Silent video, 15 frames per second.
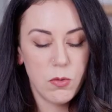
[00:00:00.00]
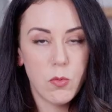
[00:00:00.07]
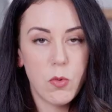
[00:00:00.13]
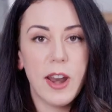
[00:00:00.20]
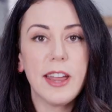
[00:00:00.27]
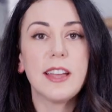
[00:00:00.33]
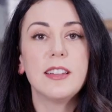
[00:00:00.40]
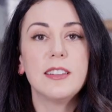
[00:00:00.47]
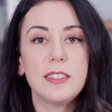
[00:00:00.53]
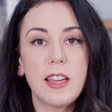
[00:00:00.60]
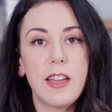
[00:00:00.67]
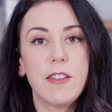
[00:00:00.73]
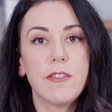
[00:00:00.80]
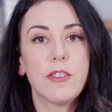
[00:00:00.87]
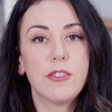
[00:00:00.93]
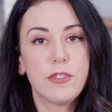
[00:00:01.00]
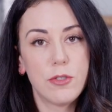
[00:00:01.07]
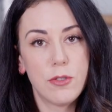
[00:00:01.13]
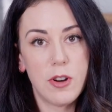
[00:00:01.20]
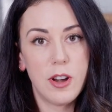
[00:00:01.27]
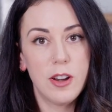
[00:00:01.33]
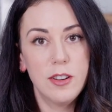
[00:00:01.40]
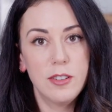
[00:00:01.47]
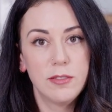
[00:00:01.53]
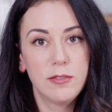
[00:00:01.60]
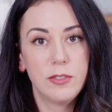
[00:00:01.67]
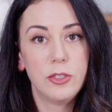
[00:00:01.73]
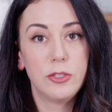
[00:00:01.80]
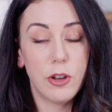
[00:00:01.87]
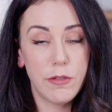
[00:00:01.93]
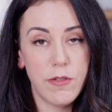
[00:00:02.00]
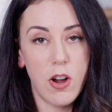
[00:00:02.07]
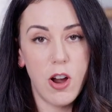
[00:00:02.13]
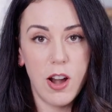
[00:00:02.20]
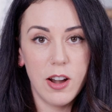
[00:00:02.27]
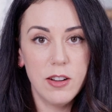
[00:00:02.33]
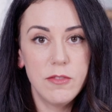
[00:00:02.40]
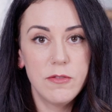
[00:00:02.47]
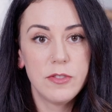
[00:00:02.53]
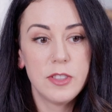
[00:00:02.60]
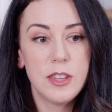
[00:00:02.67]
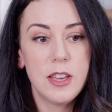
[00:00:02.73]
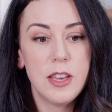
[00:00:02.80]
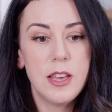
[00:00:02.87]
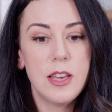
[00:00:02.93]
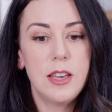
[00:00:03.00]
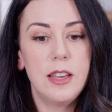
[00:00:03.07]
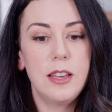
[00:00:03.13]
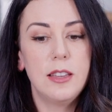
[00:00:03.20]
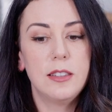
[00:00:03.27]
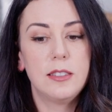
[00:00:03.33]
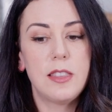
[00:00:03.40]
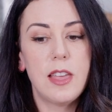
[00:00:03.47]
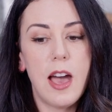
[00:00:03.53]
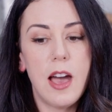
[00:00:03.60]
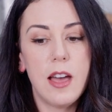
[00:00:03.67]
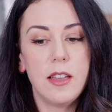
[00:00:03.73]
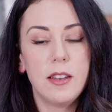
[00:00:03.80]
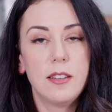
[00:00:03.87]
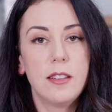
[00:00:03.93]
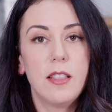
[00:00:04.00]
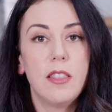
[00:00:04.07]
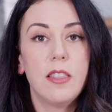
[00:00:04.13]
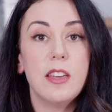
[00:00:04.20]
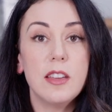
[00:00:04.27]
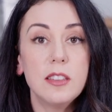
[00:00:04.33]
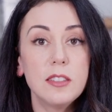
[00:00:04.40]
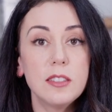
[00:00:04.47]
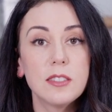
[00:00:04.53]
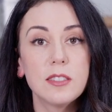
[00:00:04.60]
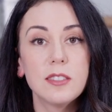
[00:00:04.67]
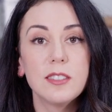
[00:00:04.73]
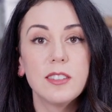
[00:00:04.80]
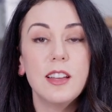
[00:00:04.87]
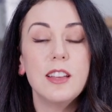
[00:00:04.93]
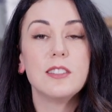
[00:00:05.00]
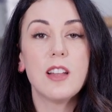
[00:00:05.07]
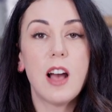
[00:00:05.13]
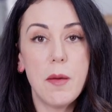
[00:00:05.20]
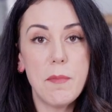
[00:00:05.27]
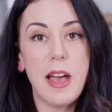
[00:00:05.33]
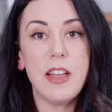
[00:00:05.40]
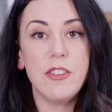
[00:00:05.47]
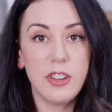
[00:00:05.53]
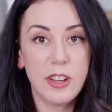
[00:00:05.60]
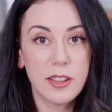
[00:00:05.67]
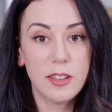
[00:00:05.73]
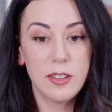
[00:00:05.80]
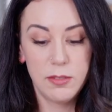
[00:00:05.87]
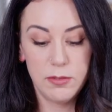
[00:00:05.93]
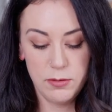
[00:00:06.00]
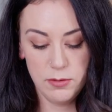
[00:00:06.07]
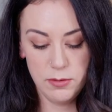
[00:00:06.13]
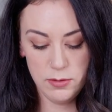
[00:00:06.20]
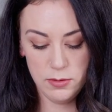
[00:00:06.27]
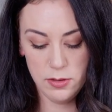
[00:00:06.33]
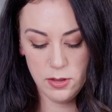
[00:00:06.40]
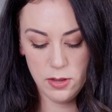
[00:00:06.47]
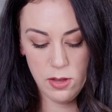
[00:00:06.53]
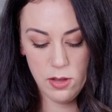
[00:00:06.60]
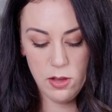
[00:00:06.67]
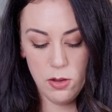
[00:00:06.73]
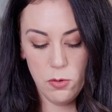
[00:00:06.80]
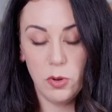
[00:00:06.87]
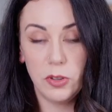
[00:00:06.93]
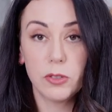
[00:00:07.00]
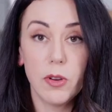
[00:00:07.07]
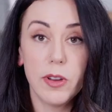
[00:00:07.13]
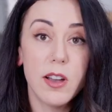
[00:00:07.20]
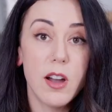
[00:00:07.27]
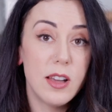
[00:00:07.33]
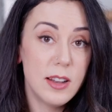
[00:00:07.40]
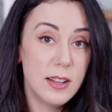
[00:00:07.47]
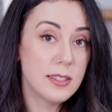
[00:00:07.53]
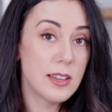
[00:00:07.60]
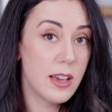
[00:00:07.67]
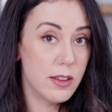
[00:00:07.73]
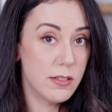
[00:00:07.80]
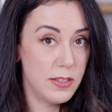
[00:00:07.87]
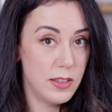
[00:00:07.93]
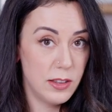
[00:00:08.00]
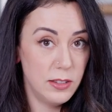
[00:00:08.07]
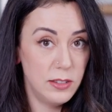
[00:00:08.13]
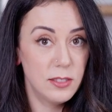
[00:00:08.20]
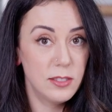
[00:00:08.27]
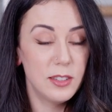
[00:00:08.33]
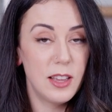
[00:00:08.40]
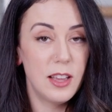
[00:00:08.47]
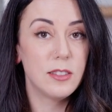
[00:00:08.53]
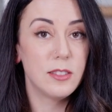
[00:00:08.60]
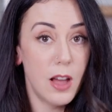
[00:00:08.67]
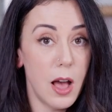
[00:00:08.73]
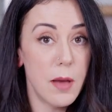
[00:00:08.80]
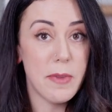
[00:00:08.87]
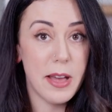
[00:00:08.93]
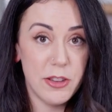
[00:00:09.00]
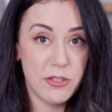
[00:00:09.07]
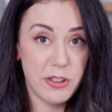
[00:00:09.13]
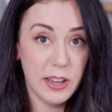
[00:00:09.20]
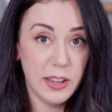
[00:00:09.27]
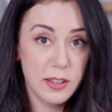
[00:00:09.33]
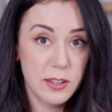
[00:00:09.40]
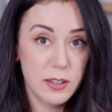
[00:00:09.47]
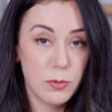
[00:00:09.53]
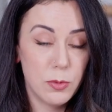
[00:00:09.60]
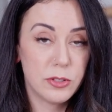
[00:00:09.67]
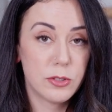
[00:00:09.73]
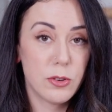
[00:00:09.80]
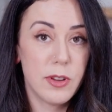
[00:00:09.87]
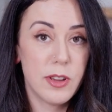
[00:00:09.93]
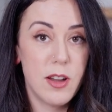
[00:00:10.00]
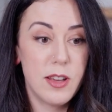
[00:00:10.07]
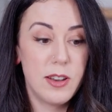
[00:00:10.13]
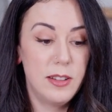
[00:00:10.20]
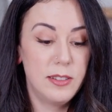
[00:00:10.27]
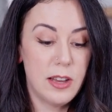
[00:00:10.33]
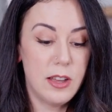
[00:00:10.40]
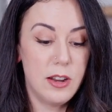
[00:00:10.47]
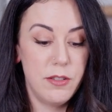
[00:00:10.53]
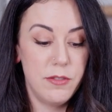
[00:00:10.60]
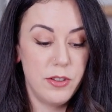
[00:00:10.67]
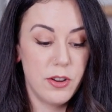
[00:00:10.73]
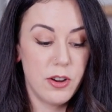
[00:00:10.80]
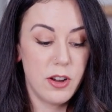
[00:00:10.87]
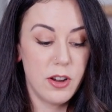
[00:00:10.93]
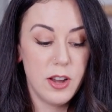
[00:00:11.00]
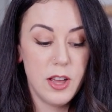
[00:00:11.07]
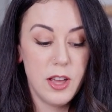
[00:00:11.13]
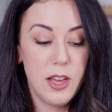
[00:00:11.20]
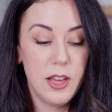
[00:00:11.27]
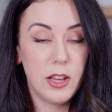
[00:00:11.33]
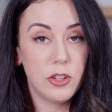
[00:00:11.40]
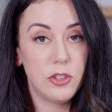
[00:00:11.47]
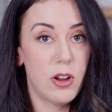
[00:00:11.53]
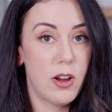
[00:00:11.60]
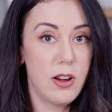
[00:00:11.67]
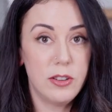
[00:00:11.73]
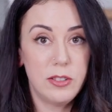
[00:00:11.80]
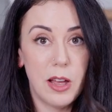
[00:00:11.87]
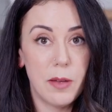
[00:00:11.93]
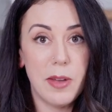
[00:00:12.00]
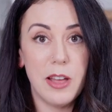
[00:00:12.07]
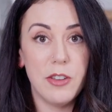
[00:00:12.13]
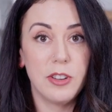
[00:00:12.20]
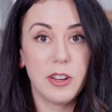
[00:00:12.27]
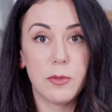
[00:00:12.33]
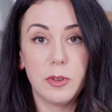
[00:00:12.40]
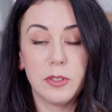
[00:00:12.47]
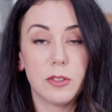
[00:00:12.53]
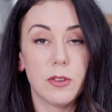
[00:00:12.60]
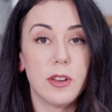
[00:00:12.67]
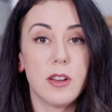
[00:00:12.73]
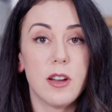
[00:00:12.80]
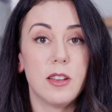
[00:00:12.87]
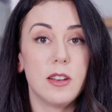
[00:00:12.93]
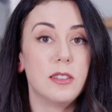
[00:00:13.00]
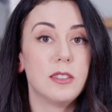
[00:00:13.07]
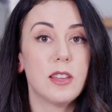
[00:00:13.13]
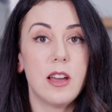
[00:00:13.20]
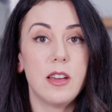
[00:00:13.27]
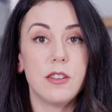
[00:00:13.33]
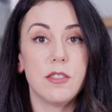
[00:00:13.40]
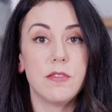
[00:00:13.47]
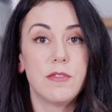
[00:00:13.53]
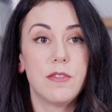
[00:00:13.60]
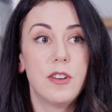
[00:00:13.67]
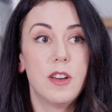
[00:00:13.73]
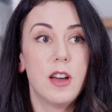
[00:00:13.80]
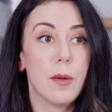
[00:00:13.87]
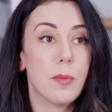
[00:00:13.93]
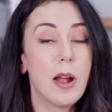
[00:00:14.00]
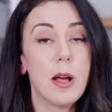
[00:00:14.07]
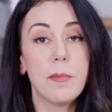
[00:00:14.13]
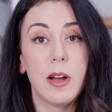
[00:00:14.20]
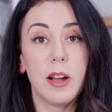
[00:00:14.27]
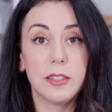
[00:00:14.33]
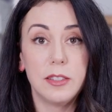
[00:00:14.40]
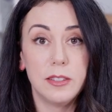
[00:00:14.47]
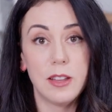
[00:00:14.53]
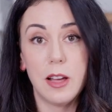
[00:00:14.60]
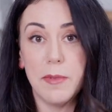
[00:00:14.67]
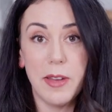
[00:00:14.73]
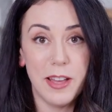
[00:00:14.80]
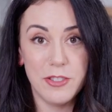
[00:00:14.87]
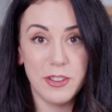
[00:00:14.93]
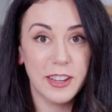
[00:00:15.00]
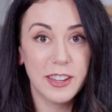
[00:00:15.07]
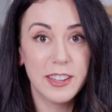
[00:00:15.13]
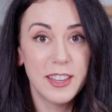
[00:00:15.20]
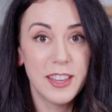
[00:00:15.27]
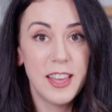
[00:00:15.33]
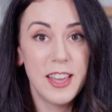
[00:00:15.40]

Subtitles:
What I can say for sure so far is that this is not magic. What's going on inside of this is not magic. What's going on inside of your guitar is not magic. What's going on inside of a brown box is not magic.